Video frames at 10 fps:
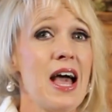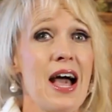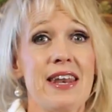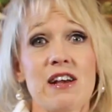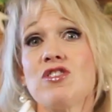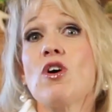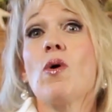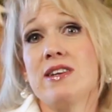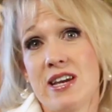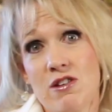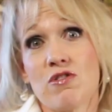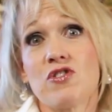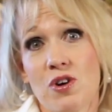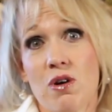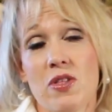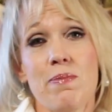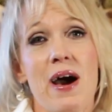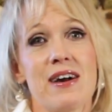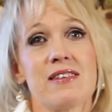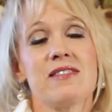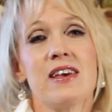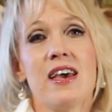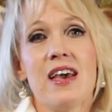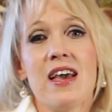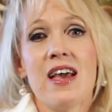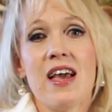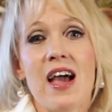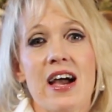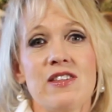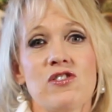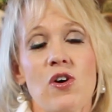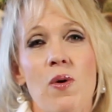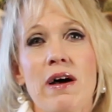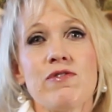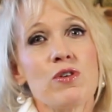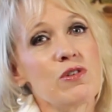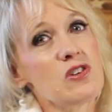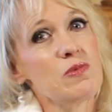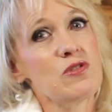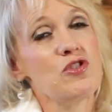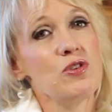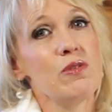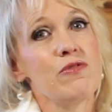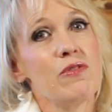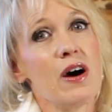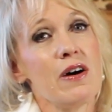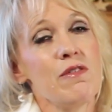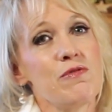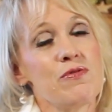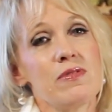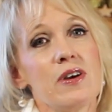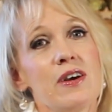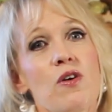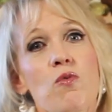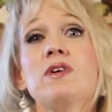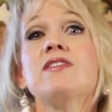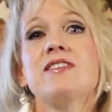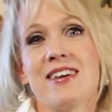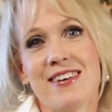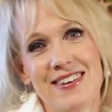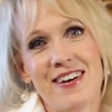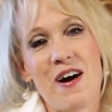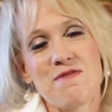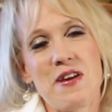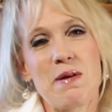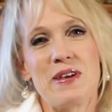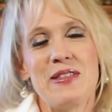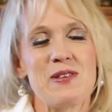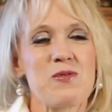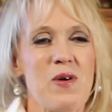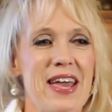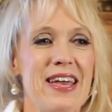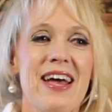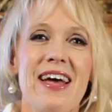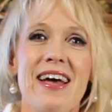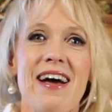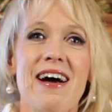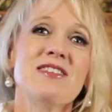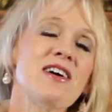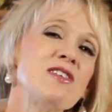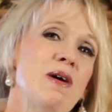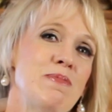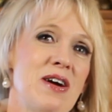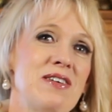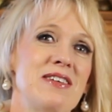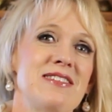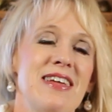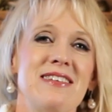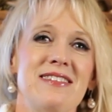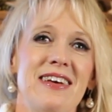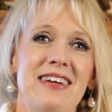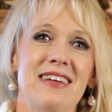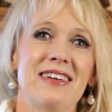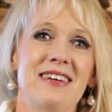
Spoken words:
and actually quite dangerous to go over the pass. And so after a Christmas or two of risking our family in this way, I talked to my parents and I said